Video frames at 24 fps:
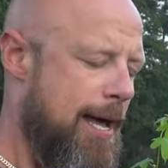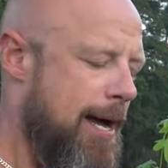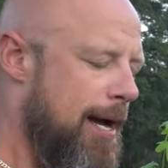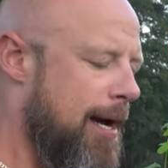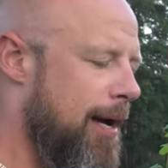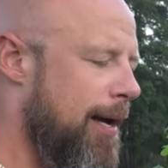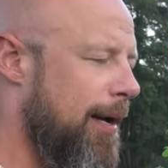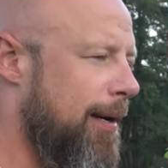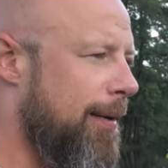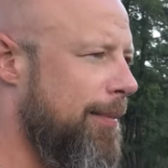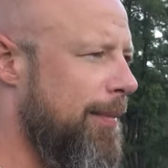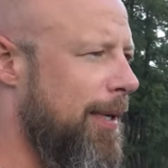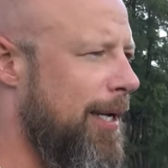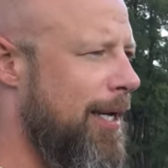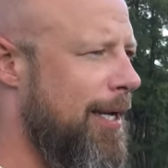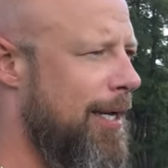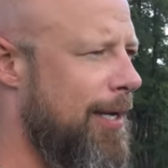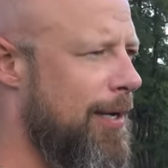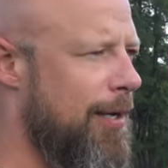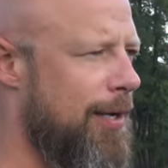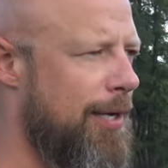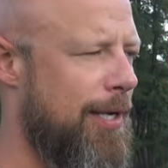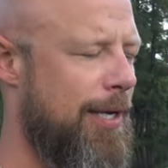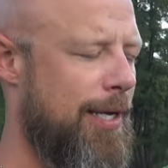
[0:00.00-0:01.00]

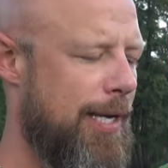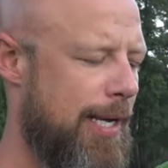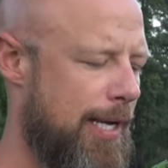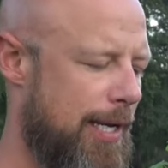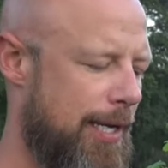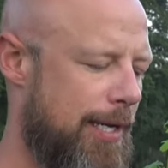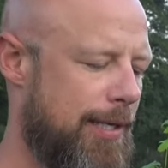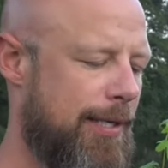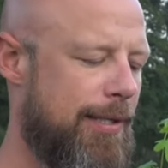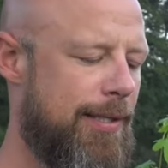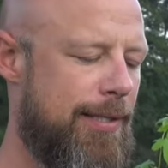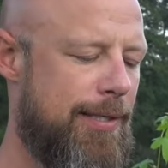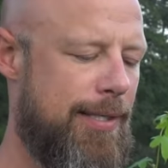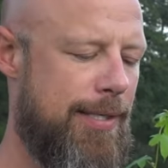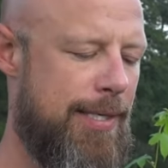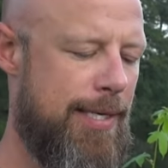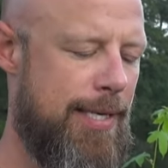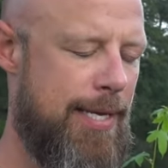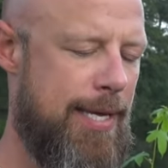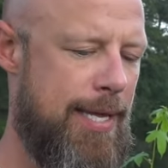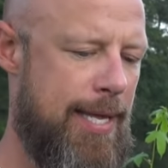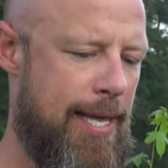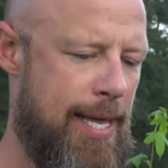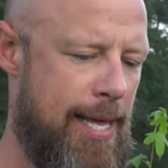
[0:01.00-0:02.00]
And
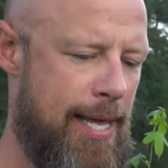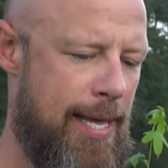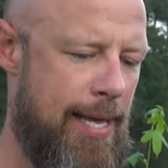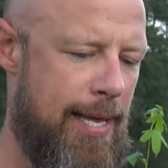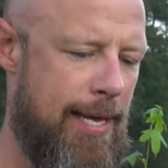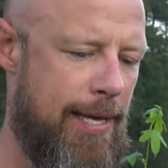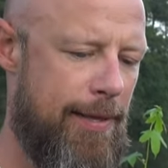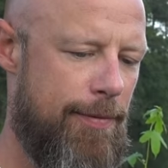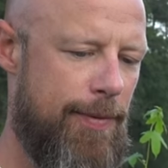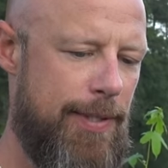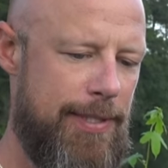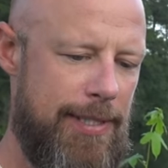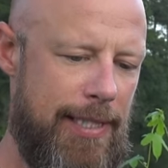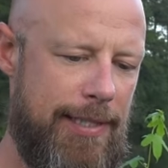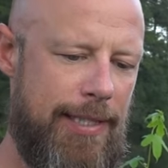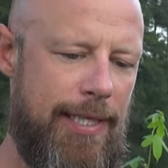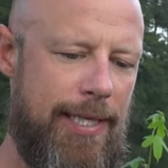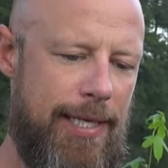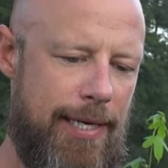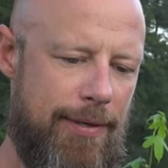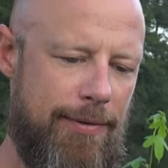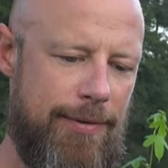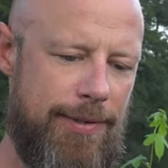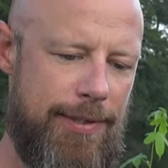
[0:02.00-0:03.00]
the reason I
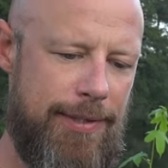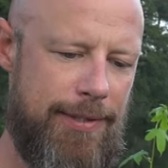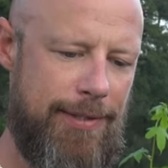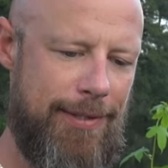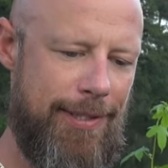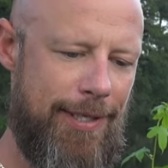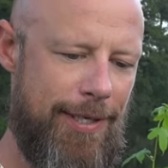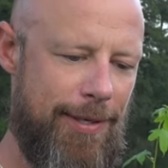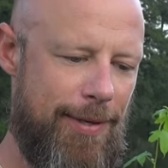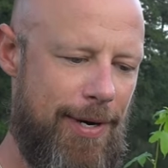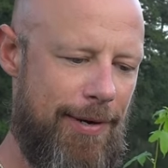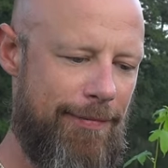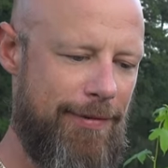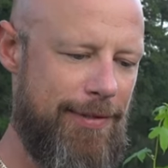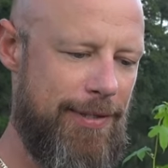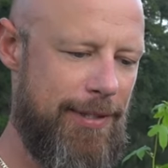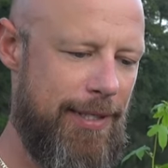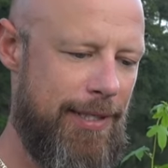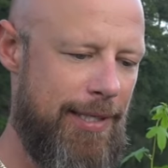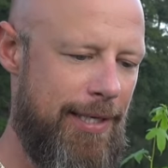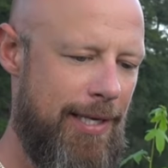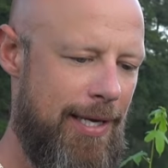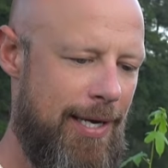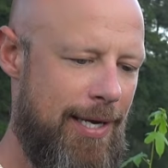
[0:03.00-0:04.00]
did that was, you know,
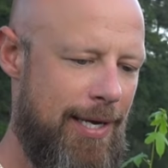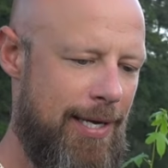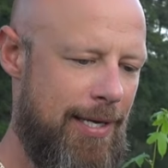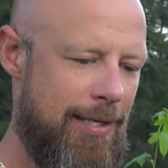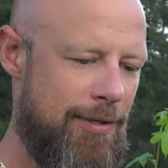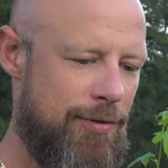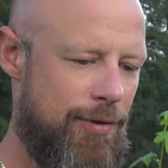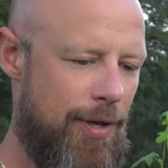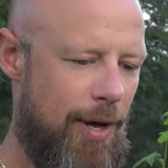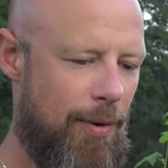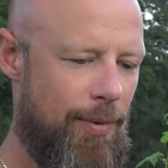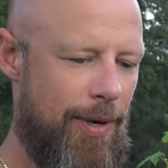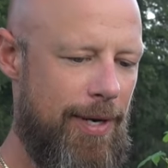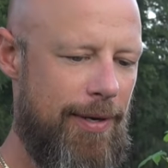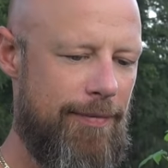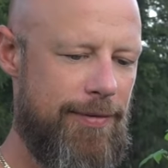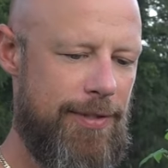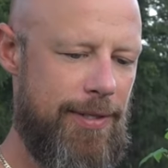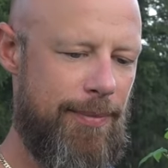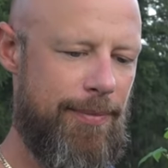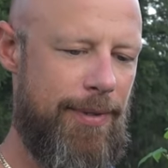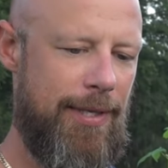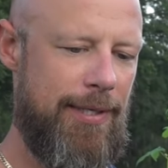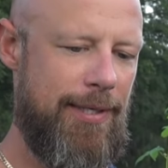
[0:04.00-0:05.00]
obviously, so that way if
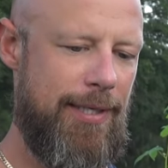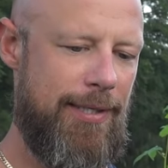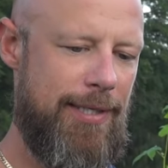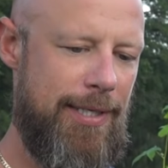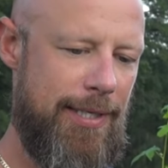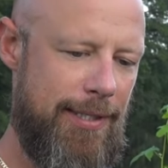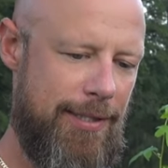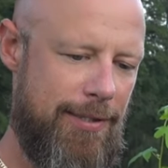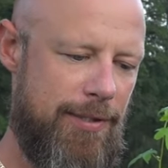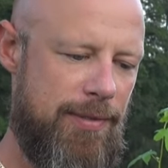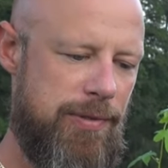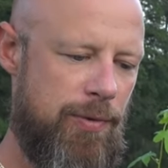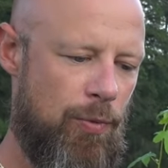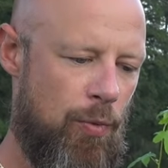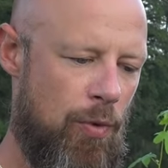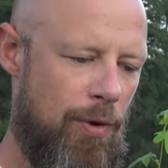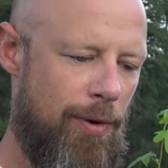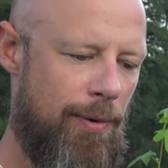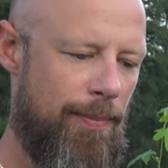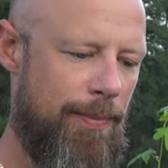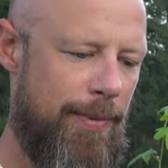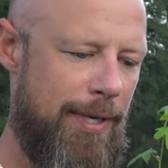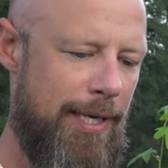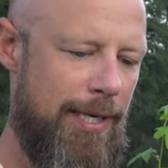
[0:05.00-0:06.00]
something did
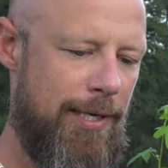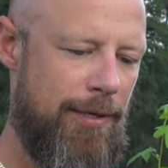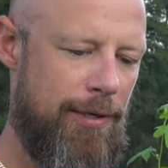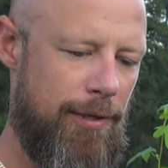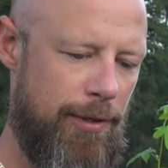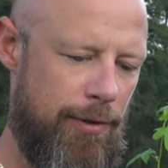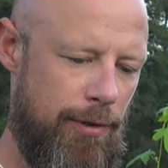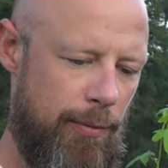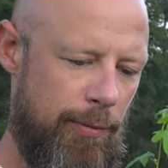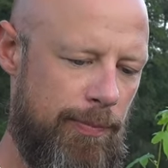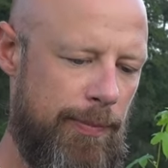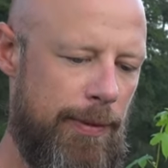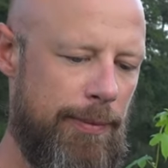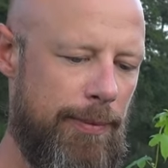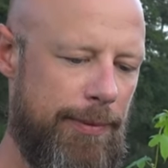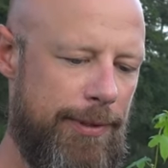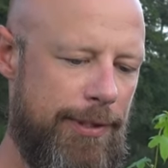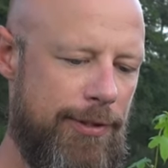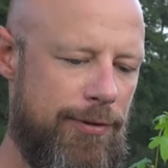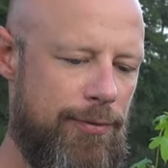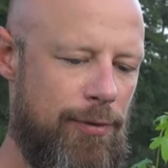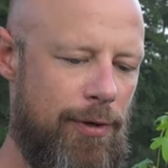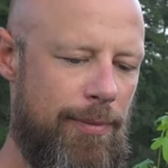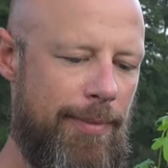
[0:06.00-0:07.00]
swarm me or a group of people
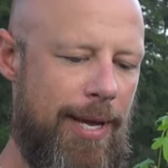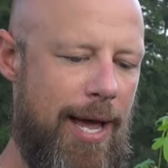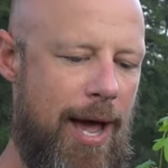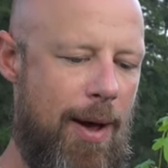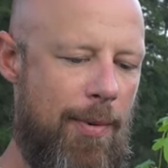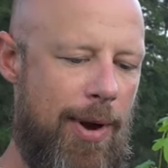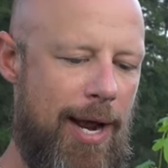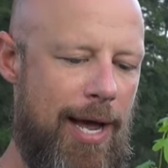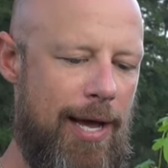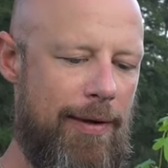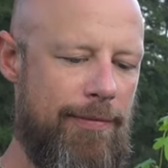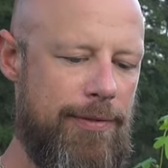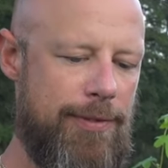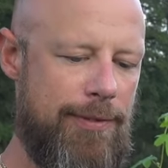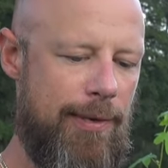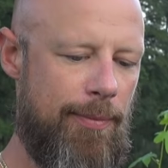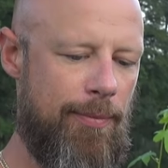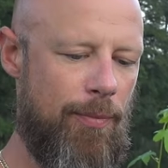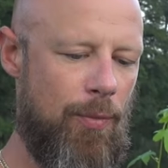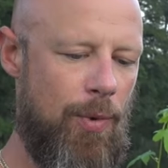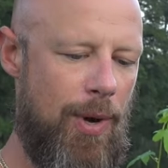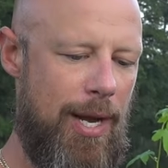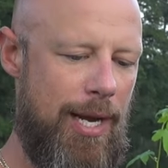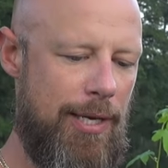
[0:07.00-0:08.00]
did swarm me, I would have
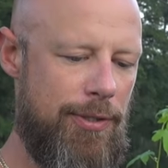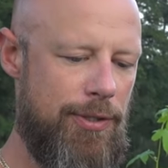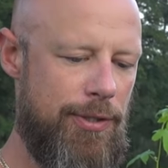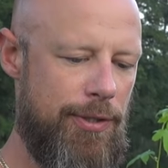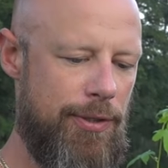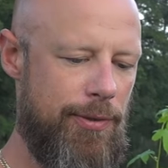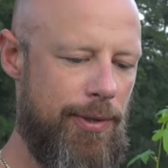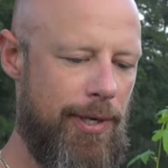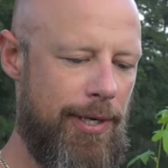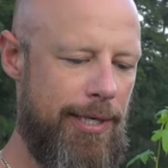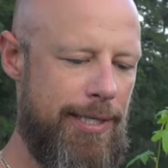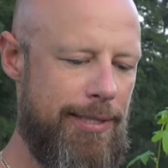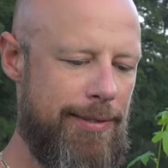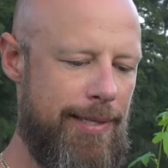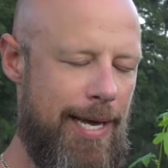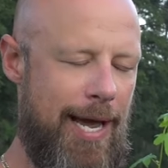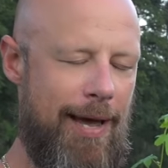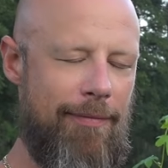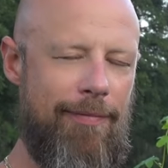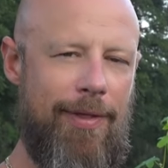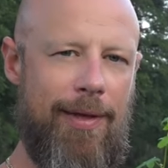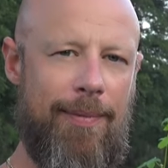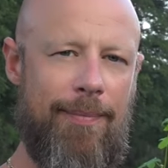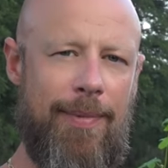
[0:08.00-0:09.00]
some way to at least
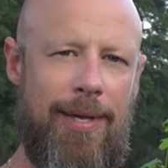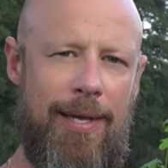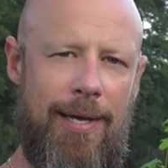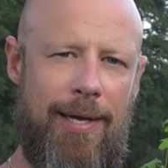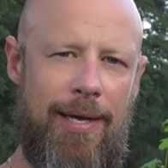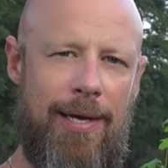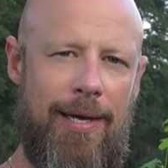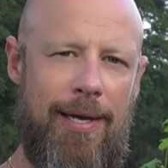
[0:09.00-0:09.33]
have them